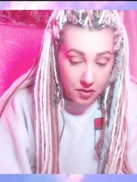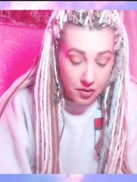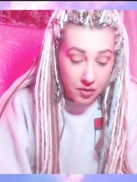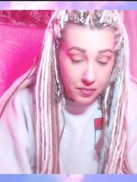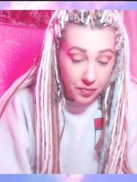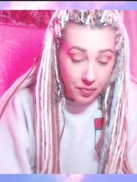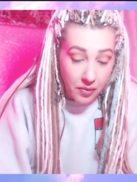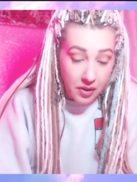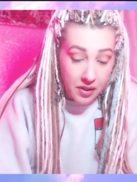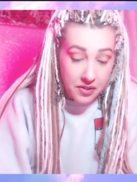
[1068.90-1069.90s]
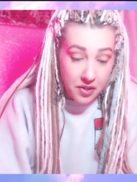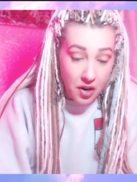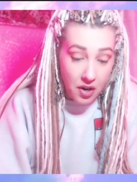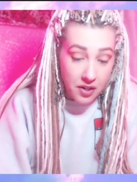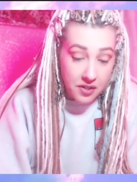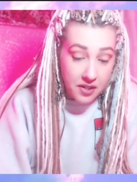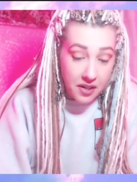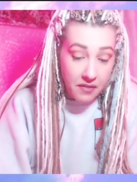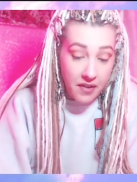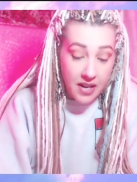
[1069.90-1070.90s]
And this card
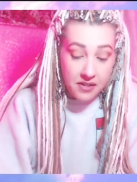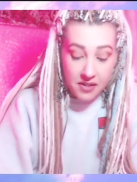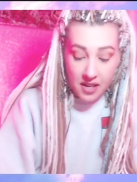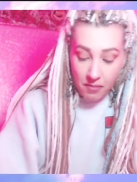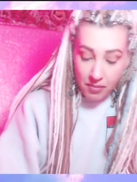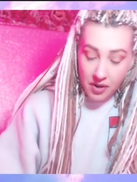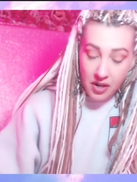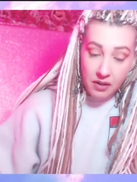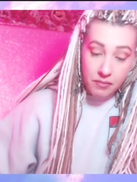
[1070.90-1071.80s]
signifies the Emperor.